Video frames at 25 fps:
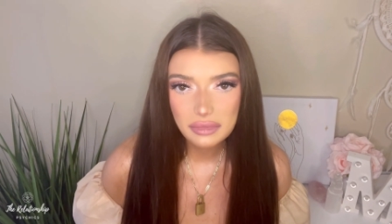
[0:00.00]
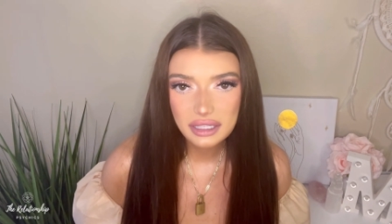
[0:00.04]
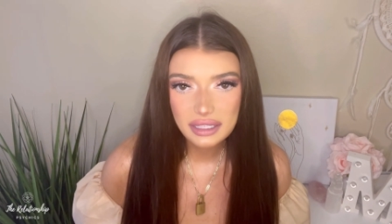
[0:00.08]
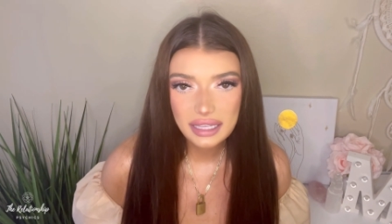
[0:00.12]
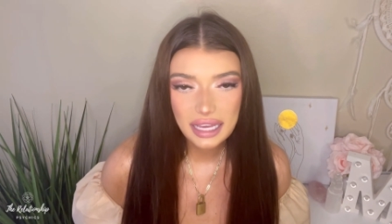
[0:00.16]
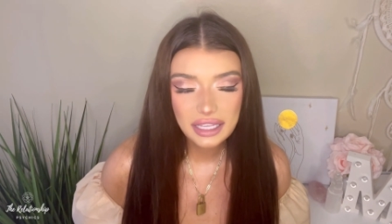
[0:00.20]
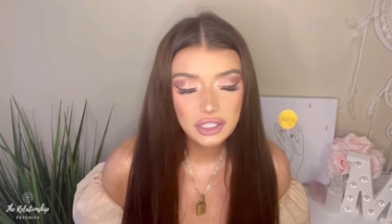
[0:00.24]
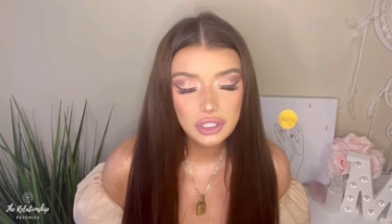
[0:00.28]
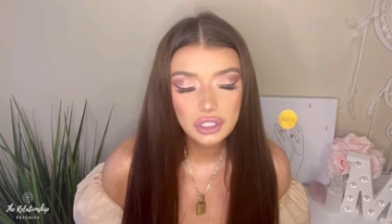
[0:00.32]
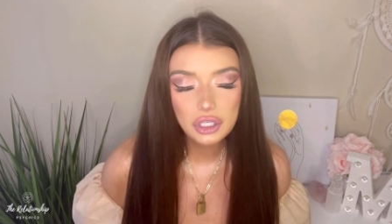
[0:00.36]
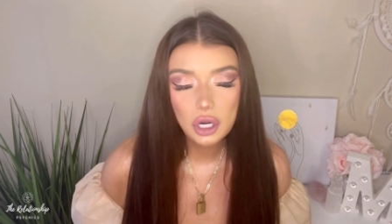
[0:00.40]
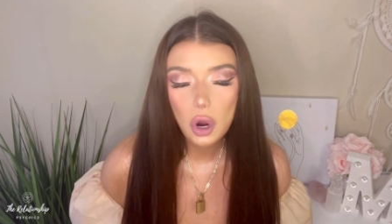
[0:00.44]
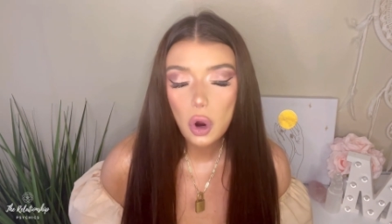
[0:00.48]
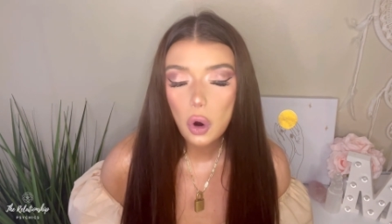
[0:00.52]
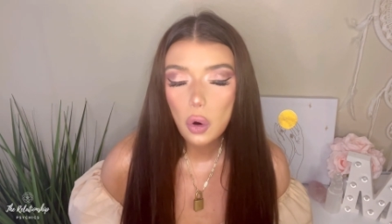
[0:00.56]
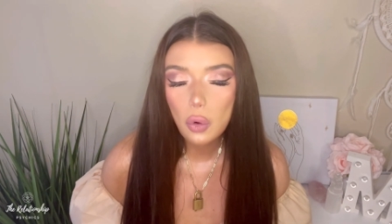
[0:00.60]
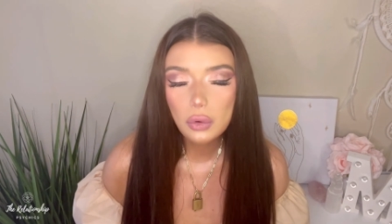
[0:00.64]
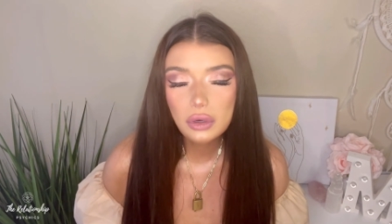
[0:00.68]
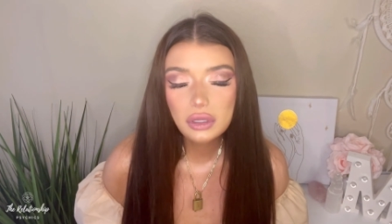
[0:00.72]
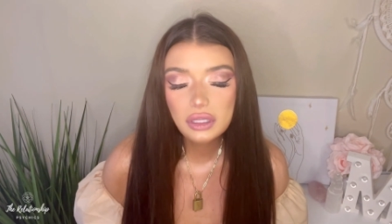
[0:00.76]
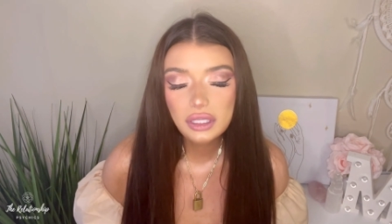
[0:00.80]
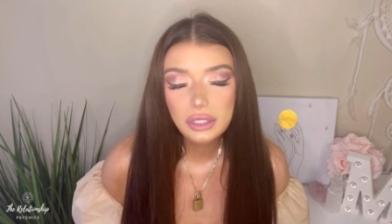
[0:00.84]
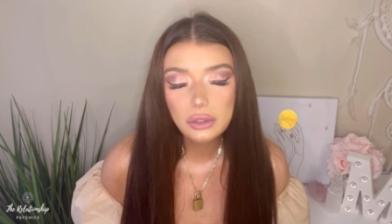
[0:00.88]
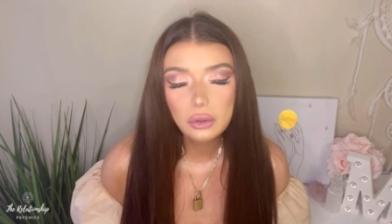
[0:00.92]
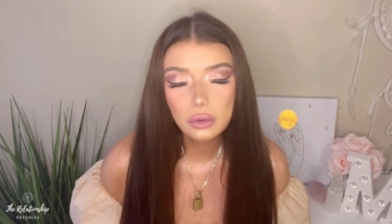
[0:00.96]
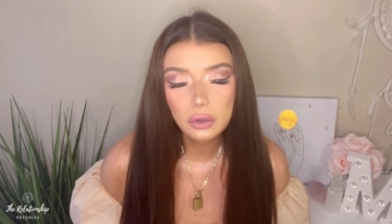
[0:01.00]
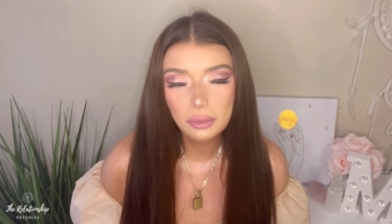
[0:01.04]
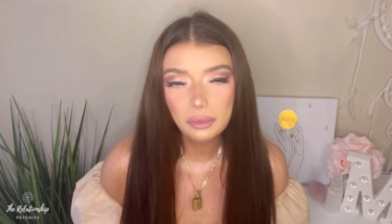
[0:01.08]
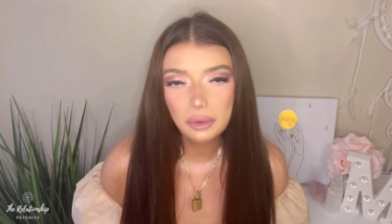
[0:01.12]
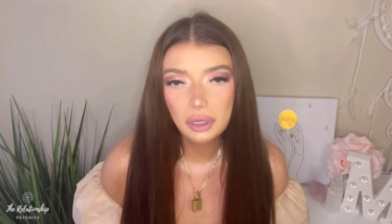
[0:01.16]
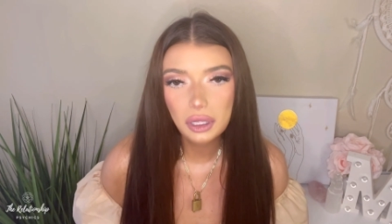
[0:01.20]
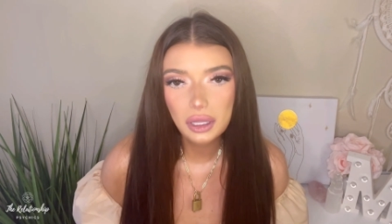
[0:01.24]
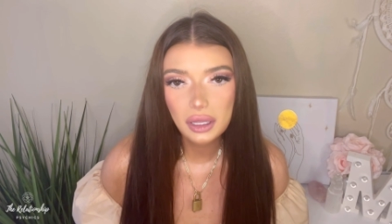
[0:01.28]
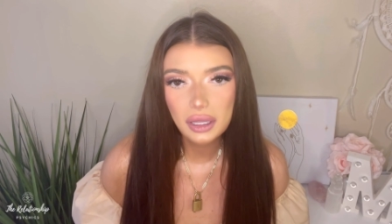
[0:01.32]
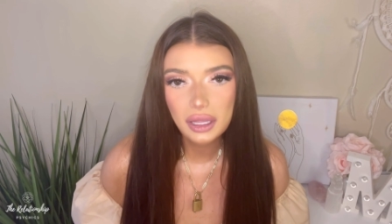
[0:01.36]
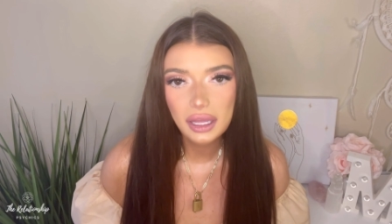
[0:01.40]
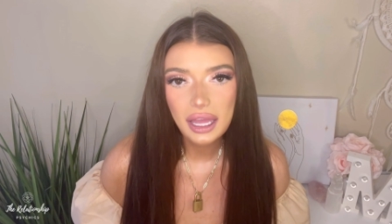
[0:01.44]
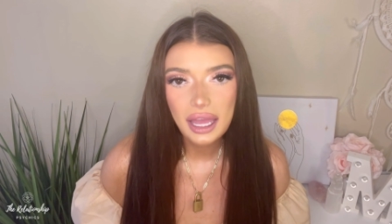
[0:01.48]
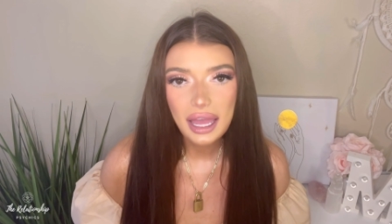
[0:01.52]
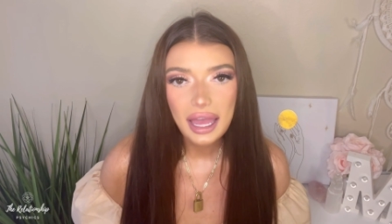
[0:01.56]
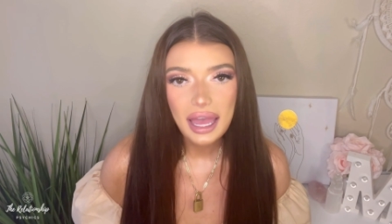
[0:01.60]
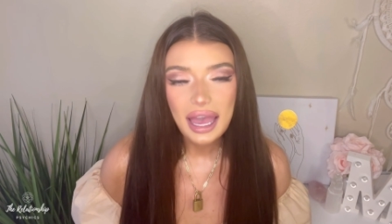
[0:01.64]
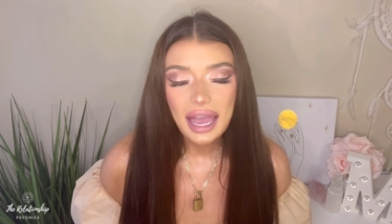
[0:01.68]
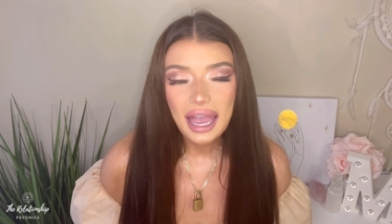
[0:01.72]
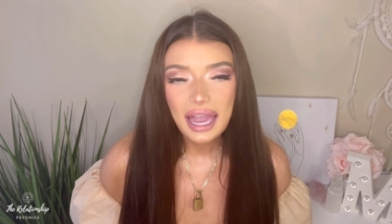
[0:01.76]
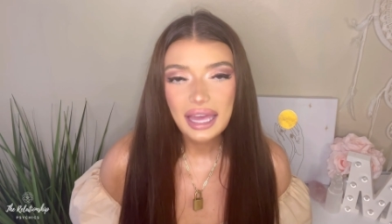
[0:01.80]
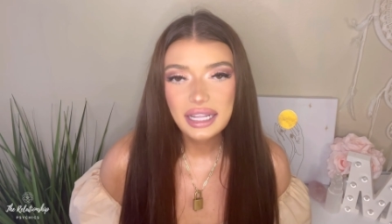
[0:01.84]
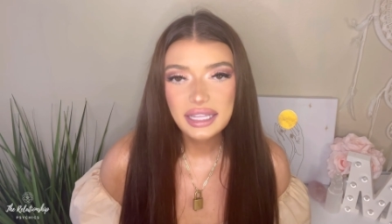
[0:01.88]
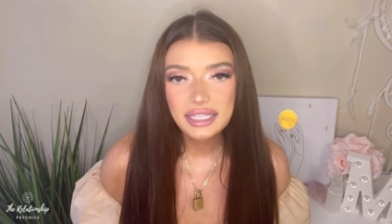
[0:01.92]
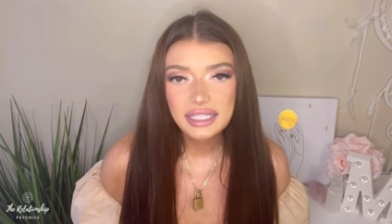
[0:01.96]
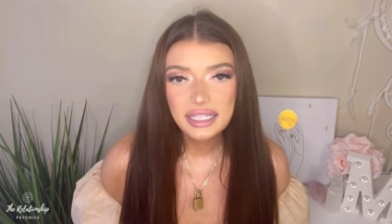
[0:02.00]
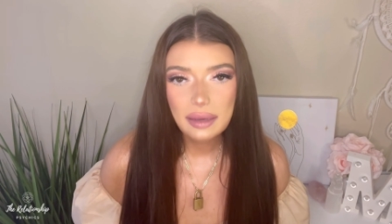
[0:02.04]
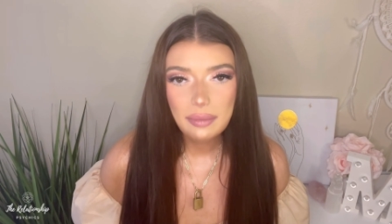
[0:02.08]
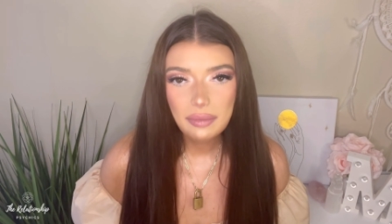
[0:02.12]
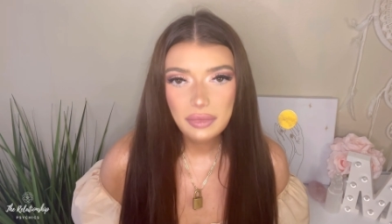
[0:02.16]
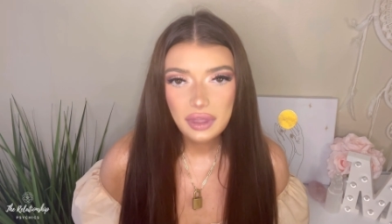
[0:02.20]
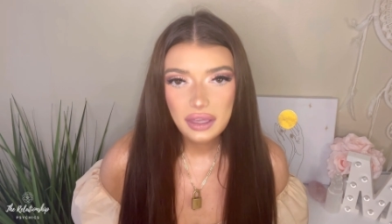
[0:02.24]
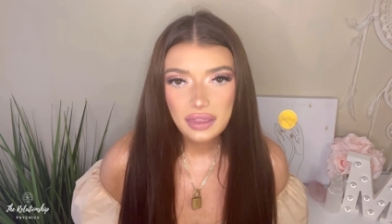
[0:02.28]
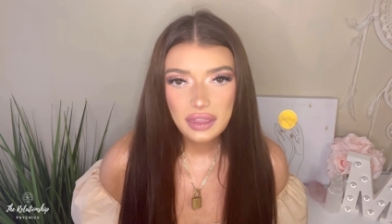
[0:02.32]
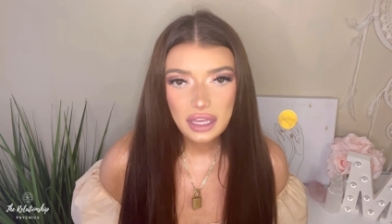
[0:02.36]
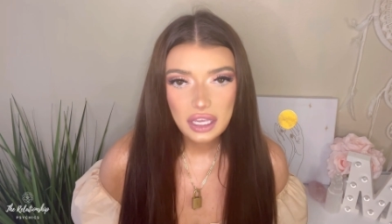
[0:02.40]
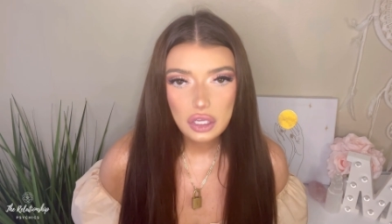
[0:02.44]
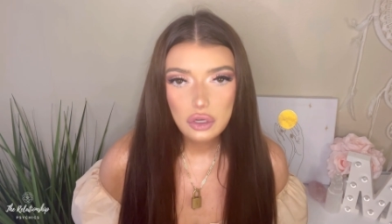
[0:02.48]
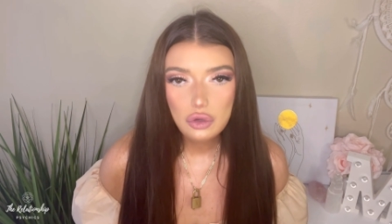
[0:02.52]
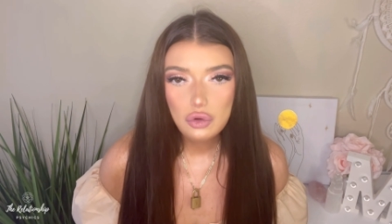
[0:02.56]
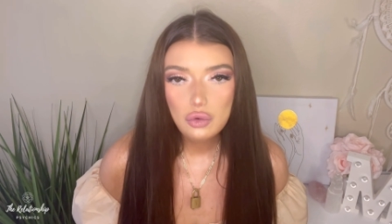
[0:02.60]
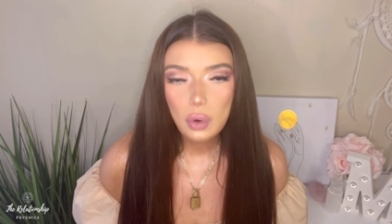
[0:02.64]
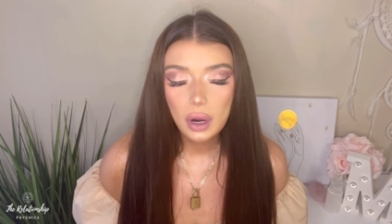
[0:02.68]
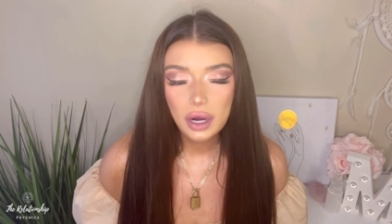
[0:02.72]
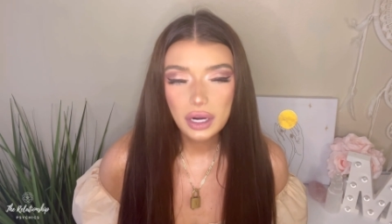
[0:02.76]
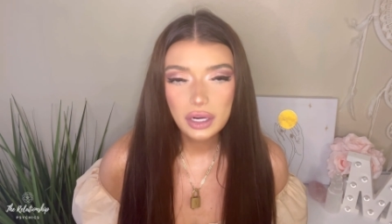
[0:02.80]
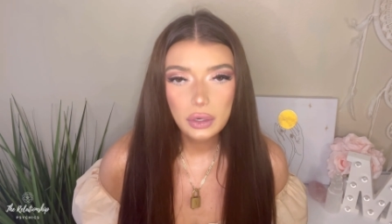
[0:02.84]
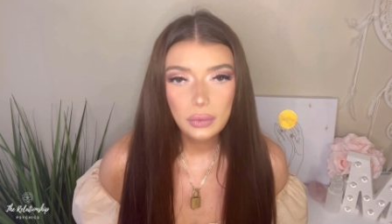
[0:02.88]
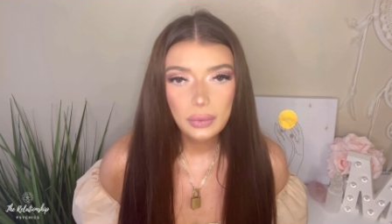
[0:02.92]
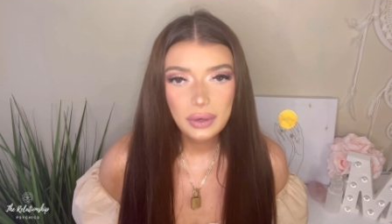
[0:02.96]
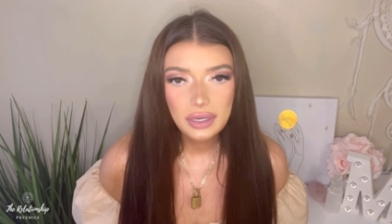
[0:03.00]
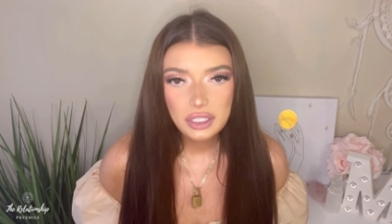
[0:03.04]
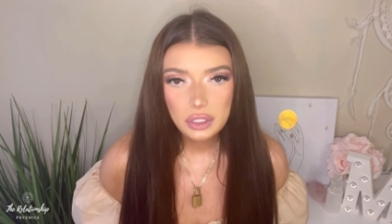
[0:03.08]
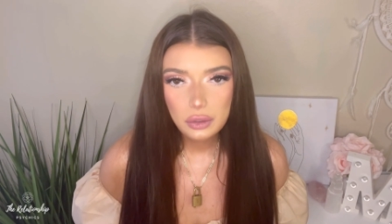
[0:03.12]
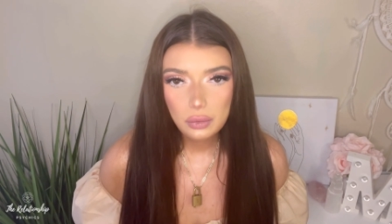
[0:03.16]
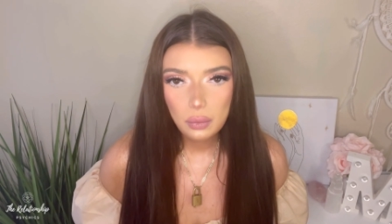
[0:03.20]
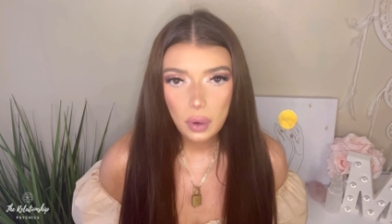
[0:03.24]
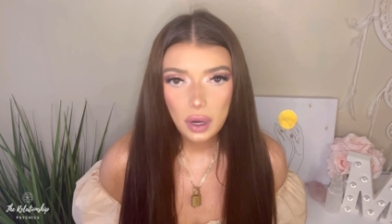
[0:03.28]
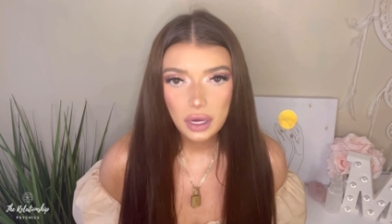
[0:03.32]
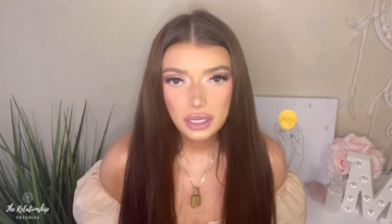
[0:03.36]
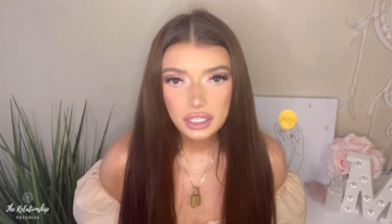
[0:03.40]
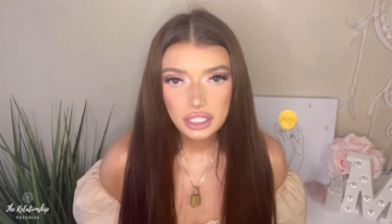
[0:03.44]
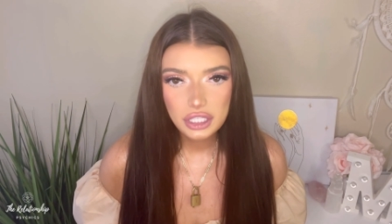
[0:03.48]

That's totally normal, and it's something that you are going to want